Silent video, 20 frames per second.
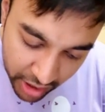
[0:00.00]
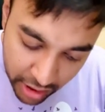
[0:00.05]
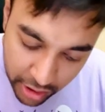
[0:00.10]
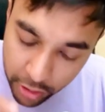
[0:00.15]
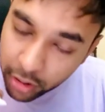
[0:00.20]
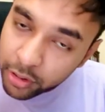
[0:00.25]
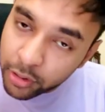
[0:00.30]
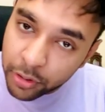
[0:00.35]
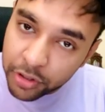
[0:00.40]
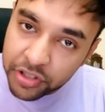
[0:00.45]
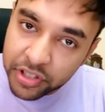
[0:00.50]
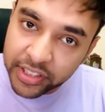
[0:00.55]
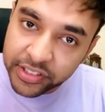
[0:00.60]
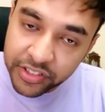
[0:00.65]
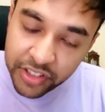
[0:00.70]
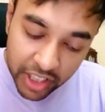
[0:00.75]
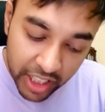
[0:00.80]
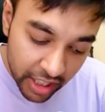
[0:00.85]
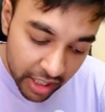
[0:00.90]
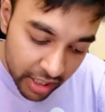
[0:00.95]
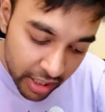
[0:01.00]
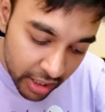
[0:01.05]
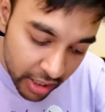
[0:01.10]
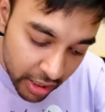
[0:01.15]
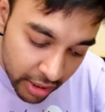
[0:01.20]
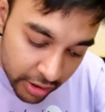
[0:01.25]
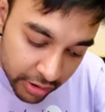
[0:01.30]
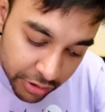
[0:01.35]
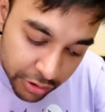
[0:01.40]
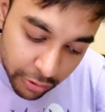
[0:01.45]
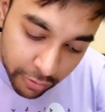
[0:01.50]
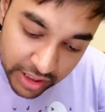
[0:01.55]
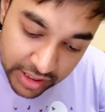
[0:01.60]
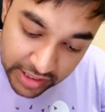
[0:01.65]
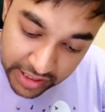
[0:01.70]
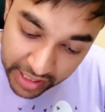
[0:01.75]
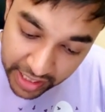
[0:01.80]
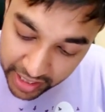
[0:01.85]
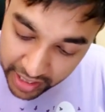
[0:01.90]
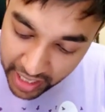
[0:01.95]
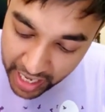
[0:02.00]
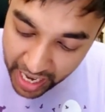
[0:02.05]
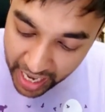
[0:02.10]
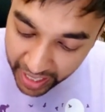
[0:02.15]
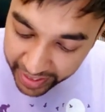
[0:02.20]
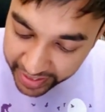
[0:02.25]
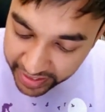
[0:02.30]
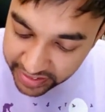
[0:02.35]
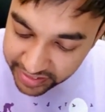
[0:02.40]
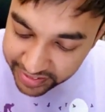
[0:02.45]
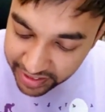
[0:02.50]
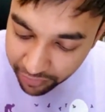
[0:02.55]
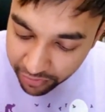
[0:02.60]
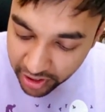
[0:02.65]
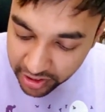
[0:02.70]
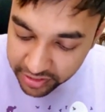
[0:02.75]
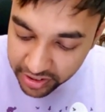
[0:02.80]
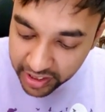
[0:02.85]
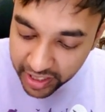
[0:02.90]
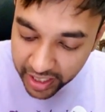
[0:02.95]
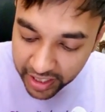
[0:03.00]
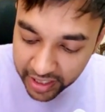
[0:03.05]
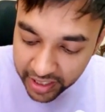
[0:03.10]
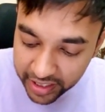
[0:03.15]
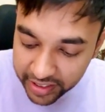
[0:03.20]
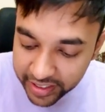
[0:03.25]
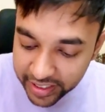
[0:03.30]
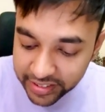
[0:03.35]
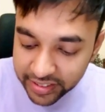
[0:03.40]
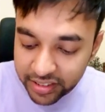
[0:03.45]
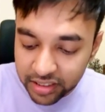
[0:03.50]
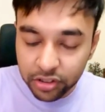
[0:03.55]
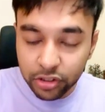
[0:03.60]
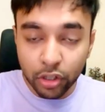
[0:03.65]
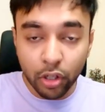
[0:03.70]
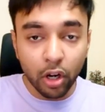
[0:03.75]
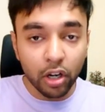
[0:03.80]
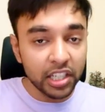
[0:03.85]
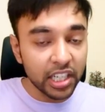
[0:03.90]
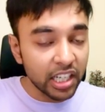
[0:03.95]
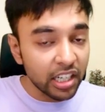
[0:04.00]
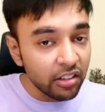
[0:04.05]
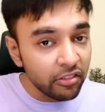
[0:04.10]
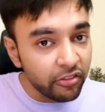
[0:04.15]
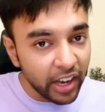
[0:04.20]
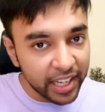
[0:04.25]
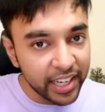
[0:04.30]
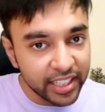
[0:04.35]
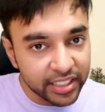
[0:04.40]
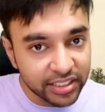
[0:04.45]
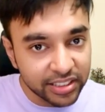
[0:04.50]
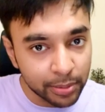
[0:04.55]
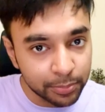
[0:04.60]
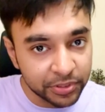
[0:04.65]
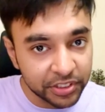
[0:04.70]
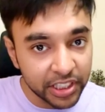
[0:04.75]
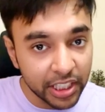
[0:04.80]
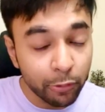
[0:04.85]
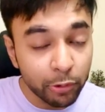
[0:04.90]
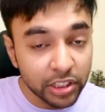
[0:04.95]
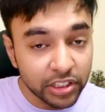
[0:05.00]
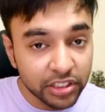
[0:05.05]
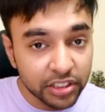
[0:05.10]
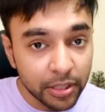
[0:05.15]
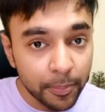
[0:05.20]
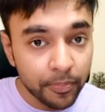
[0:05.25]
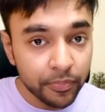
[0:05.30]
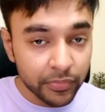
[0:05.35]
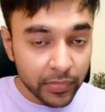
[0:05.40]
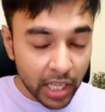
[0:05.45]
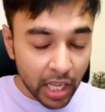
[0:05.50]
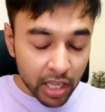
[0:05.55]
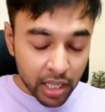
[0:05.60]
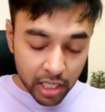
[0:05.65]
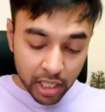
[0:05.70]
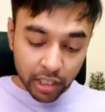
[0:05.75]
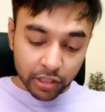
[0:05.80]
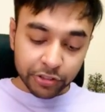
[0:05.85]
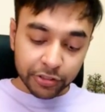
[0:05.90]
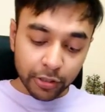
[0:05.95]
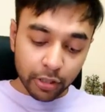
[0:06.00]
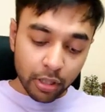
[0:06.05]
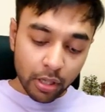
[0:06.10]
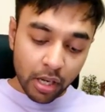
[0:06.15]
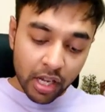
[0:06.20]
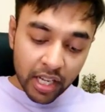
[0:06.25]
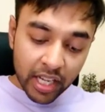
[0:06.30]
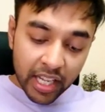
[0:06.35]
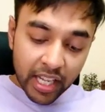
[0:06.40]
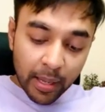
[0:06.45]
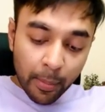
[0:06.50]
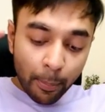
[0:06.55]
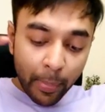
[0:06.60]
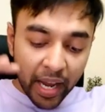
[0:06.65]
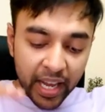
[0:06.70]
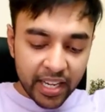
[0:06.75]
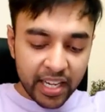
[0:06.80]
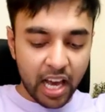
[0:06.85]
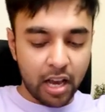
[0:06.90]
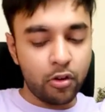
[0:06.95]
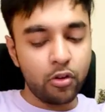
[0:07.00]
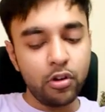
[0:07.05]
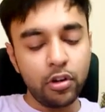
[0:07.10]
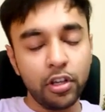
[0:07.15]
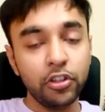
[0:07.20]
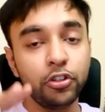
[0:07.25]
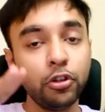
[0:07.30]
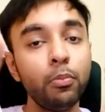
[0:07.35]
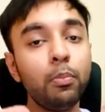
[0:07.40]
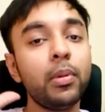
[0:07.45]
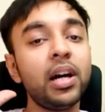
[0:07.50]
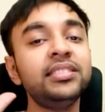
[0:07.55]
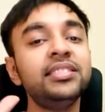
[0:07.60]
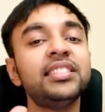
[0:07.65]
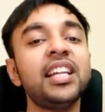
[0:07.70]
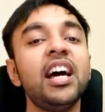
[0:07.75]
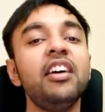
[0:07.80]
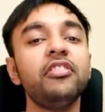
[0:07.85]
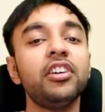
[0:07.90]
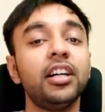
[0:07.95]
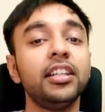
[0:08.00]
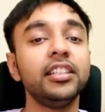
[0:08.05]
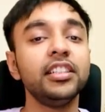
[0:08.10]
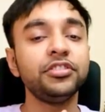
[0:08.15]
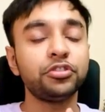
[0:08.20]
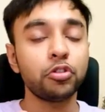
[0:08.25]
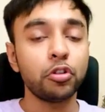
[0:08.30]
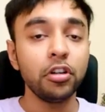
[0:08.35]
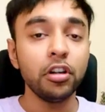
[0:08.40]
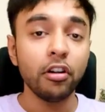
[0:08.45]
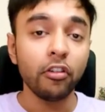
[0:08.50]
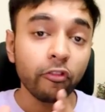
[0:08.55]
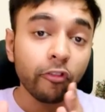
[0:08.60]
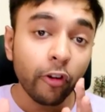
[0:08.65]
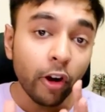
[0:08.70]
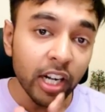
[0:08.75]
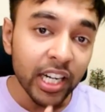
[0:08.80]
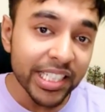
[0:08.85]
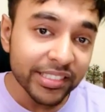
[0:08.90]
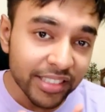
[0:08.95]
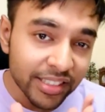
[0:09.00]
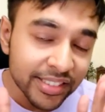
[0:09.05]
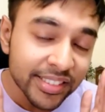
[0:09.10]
in your original string. So once again, I can safely say that this is not a valid subsequence. So by now, you must have understood what does a